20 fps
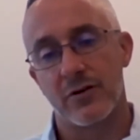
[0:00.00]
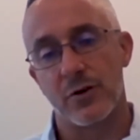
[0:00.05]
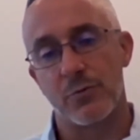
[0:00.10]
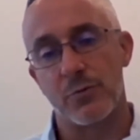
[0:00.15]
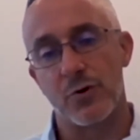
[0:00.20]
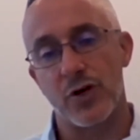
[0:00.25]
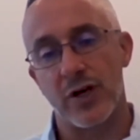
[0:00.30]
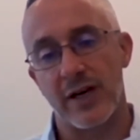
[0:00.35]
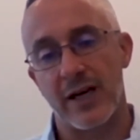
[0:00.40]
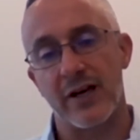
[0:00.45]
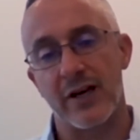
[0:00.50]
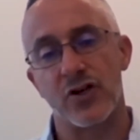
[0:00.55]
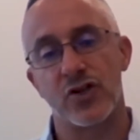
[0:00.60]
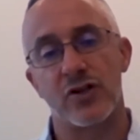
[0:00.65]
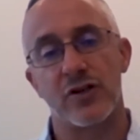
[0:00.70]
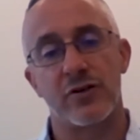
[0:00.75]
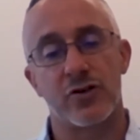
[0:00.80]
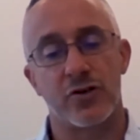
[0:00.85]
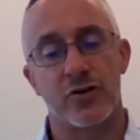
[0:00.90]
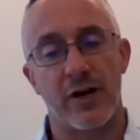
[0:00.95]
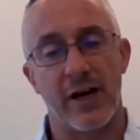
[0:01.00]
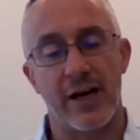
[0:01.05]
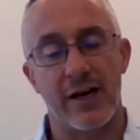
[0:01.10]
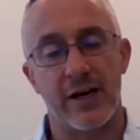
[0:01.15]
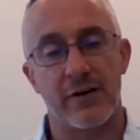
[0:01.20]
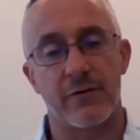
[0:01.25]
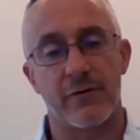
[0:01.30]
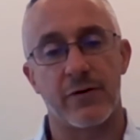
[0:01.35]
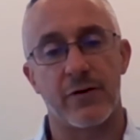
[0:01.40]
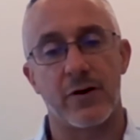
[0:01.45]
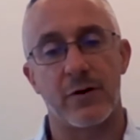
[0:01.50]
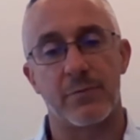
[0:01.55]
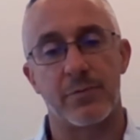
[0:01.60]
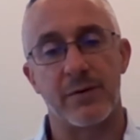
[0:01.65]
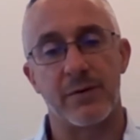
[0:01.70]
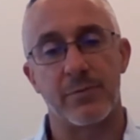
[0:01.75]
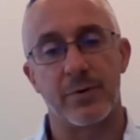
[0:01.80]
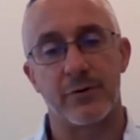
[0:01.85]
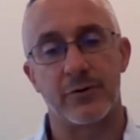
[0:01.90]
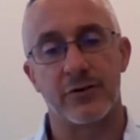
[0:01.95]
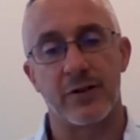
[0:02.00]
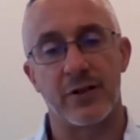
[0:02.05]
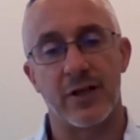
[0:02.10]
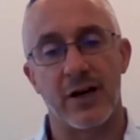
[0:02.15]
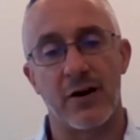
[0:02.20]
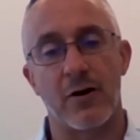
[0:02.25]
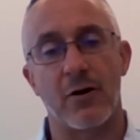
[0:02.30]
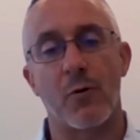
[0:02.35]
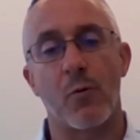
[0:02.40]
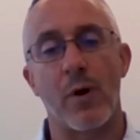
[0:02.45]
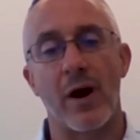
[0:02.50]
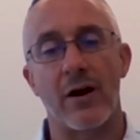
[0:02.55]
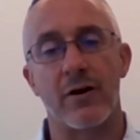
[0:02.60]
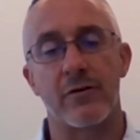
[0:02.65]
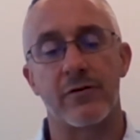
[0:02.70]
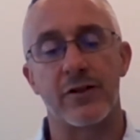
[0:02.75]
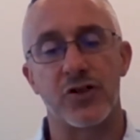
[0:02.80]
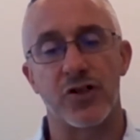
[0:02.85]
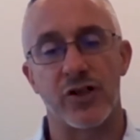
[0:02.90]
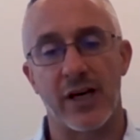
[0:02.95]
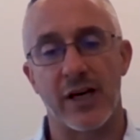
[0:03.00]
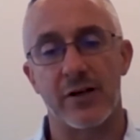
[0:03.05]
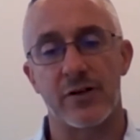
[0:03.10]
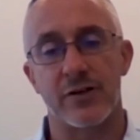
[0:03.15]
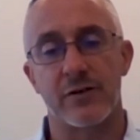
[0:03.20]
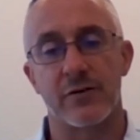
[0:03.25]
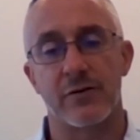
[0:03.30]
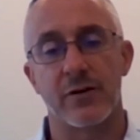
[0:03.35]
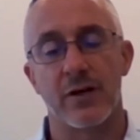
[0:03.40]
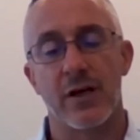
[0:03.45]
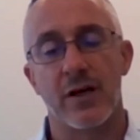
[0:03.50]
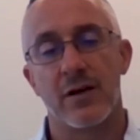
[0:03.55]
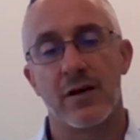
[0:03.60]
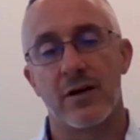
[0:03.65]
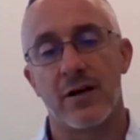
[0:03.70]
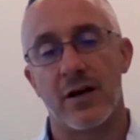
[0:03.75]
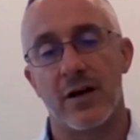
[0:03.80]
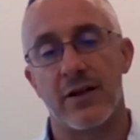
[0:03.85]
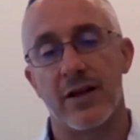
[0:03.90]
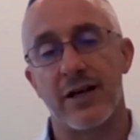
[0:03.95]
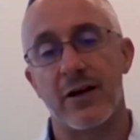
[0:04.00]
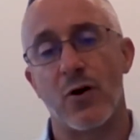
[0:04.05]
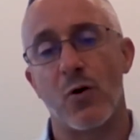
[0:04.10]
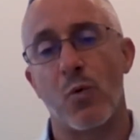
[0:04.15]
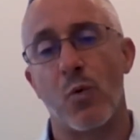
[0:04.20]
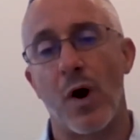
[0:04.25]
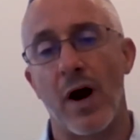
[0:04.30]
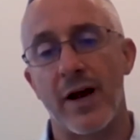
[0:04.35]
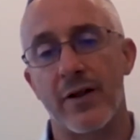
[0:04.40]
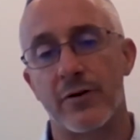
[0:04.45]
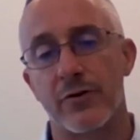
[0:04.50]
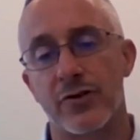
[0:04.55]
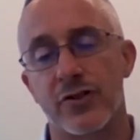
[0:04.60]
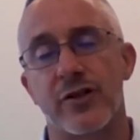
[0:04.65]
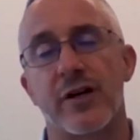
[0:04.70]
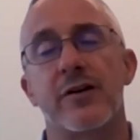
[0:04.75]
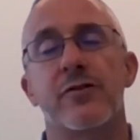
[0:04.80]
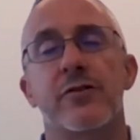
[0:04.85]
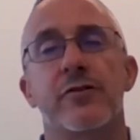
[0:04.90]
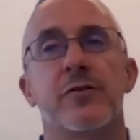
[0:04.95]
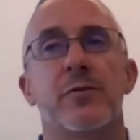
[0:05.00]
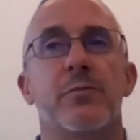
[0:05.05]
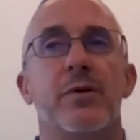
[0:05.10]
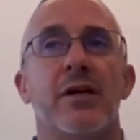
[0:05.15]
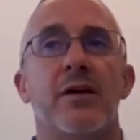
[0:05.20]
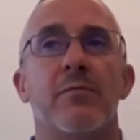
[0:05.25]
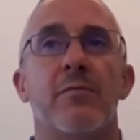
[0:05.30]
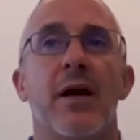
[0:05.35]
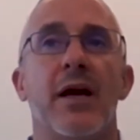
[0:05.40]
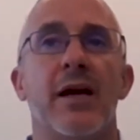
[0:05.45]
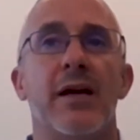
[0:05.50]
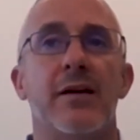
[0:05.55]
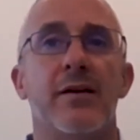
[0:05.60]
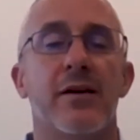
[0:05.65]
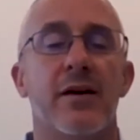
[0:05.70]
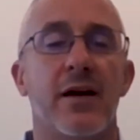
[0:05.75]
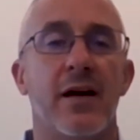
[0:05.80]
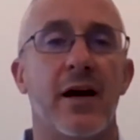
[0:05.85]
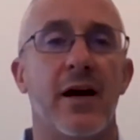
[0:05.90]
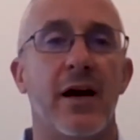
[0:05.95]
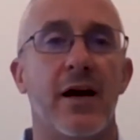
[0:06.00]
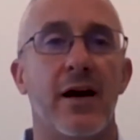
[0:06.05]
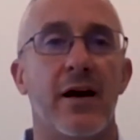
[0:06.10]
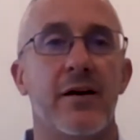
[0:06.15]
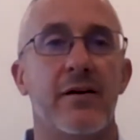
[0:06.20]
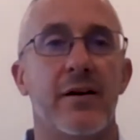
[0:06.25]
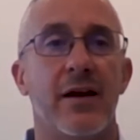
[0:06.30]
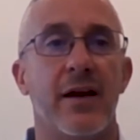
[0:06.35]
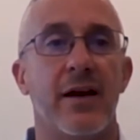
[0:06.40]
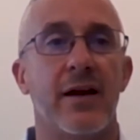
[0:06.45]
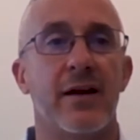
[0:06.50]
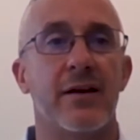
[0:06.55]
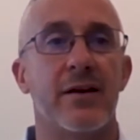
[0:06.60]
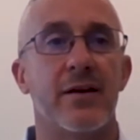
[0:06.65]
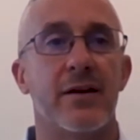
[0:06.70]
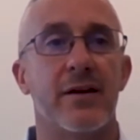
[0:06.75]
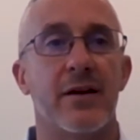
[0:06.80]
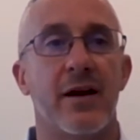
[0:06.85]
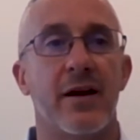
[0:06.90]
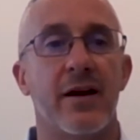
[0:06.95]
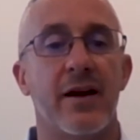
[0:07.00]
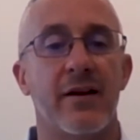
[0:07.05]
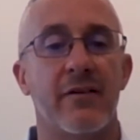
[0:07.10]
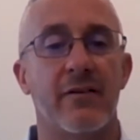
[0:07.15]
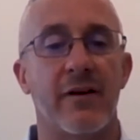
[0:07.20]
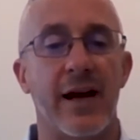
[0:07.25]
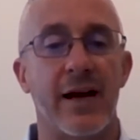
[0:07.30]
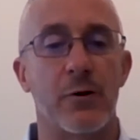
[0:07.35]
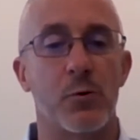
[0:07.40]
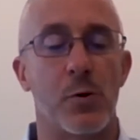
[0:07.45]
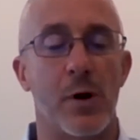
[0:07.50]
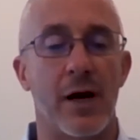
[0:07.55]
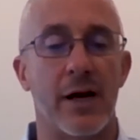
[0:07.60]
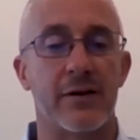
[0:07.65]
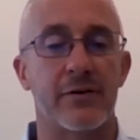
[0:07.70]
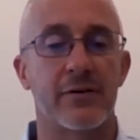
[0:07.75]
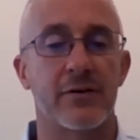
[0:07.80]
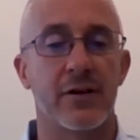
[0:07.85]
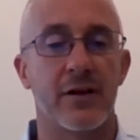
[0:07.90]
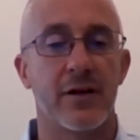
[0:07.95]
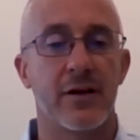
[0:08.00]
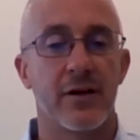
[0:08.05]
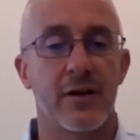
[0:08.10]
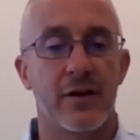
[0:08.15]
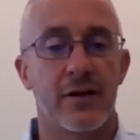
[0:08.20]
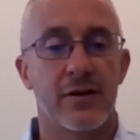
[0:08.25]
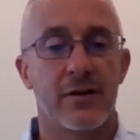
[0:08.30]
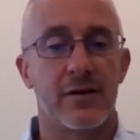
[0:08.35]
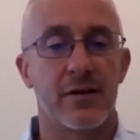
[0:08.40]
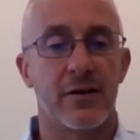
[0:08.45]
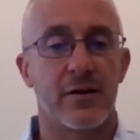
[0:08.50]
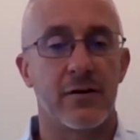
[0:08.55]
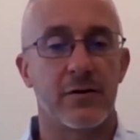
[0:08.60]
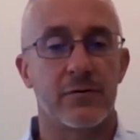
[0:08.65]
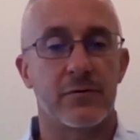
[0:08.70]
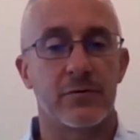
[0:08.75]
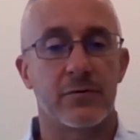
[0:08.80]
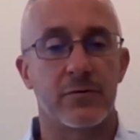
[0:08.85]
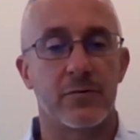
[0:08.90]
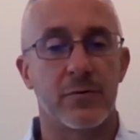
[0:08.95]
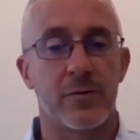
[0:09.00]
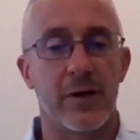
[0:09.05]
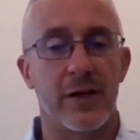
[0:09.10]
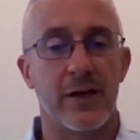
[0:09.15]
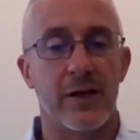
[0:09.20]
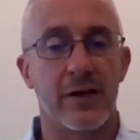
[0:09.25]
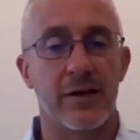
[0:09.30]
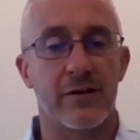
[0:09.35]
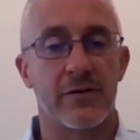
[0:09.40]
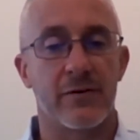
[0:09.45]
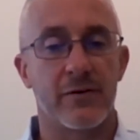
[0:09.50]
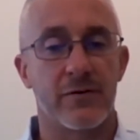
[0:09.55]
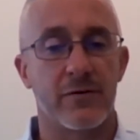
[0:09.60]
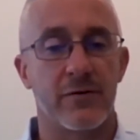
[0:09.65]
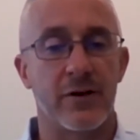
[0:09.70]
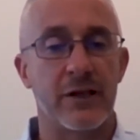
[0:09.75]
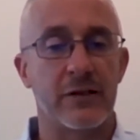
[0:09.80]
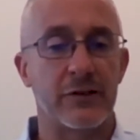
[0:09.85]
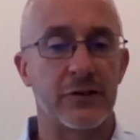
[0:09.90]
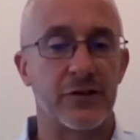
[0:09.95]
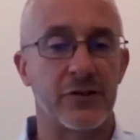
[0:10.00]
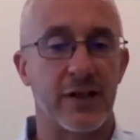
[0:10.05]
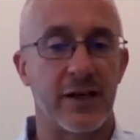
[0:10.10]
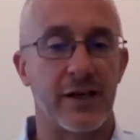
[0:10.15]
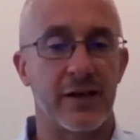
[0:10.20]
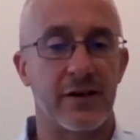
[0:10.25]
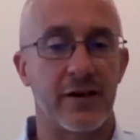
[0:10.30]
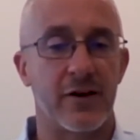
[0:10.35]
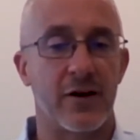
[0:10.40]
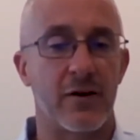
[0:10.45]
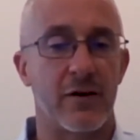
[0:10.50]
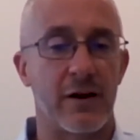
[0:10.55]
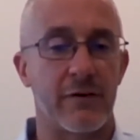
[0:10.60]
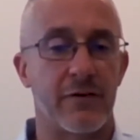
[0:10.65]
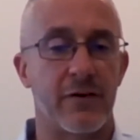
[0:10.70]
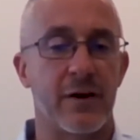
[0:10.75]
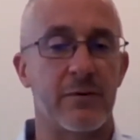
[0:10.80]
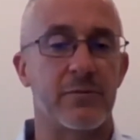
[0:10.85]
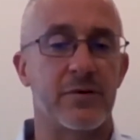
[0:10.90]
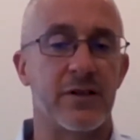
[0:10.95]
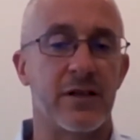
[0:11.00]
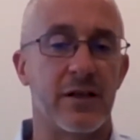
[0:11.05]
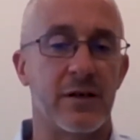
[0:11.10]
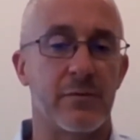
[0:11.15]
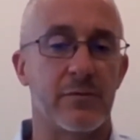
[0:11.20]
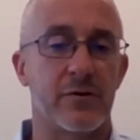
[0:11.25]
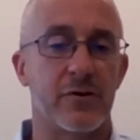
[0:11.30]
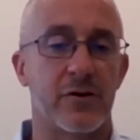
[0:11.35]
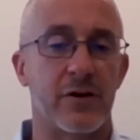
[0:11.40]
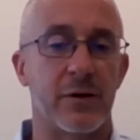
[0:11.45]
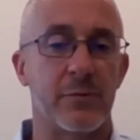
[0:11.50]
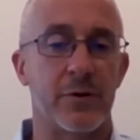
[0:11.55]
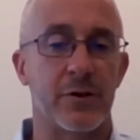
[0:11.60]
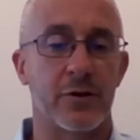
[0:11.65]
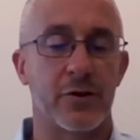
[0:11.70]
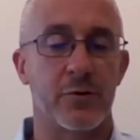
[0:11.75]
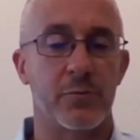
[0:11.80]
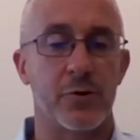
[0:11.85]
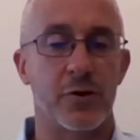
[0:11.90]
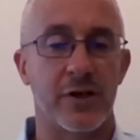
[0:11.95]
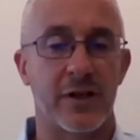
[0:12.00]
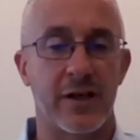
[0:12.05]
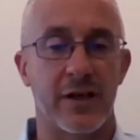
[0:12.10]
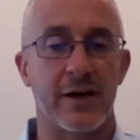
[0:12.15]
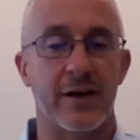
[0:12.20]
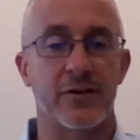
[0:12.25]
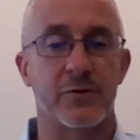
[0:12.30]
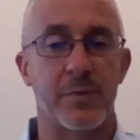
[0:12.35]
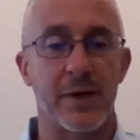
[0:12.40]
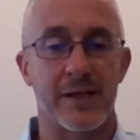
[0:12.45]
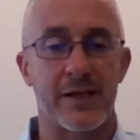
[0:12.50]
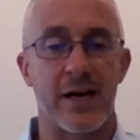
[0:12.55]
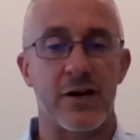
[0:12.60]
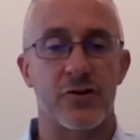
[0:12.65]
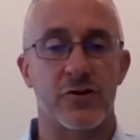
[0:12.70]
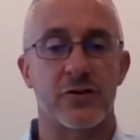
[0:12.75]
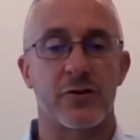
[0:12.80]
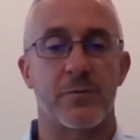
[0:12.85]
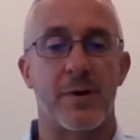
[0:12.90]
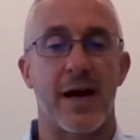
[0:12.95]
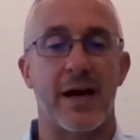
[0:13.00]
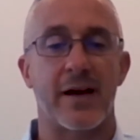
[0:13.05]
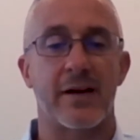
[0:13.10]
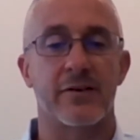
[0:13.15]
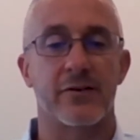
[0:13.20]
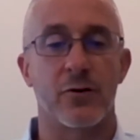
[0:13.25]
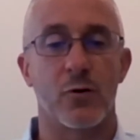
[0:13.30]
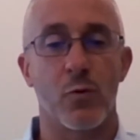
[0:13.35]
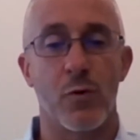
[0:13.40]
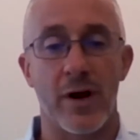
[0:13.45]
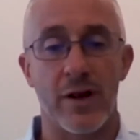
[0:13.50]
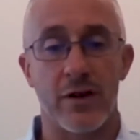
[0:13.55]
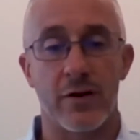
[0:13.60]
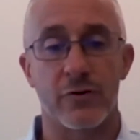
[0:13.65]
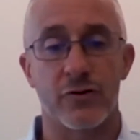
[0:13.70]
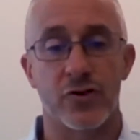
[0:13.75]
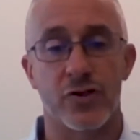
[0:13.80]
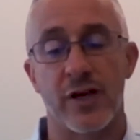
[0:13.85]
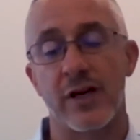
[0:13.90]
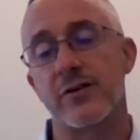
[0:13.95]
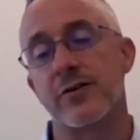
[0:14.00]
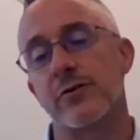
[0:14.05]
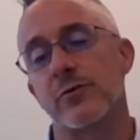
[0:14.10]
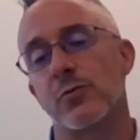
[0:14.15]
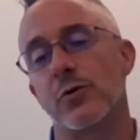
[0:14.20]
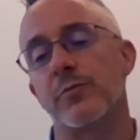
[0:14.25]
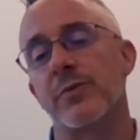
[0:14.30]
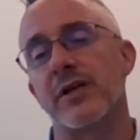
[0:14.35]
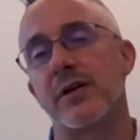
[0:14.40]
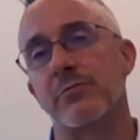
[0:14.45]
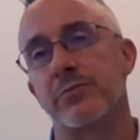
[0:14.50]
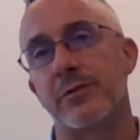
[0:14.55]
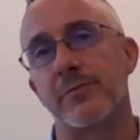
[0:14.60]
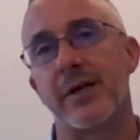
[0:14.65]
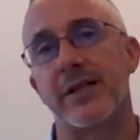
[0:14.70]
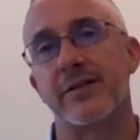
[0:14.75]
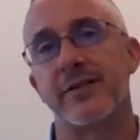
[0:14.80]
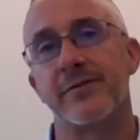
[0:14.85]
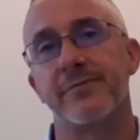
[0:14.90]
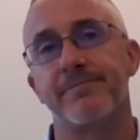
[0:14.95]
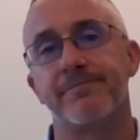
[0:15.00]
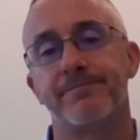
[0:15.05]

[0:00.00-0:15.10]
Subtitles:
communication and training for our people so they are aware of the changes. They know why those changes are being made. And likewise, we real estate and our FM teams are able to communicate expectations back as to when those changes will be implemented.